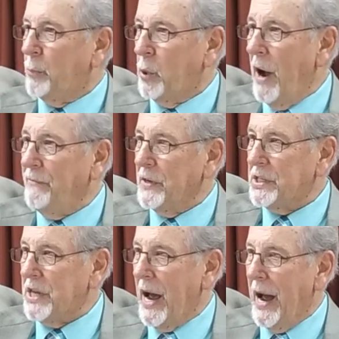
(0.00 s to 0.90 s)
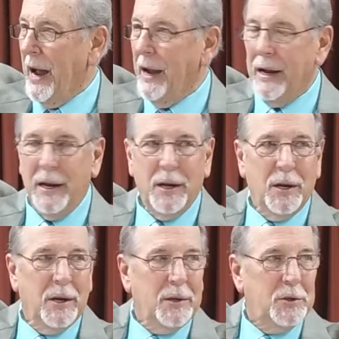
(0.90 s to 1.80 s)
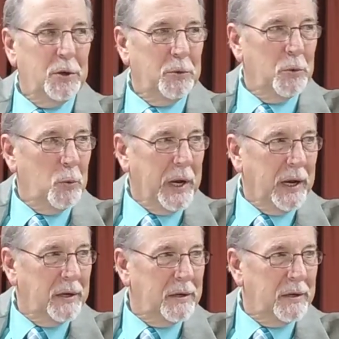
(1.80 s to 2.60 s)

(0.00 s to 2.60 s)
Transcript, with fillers: prophesy to the wind.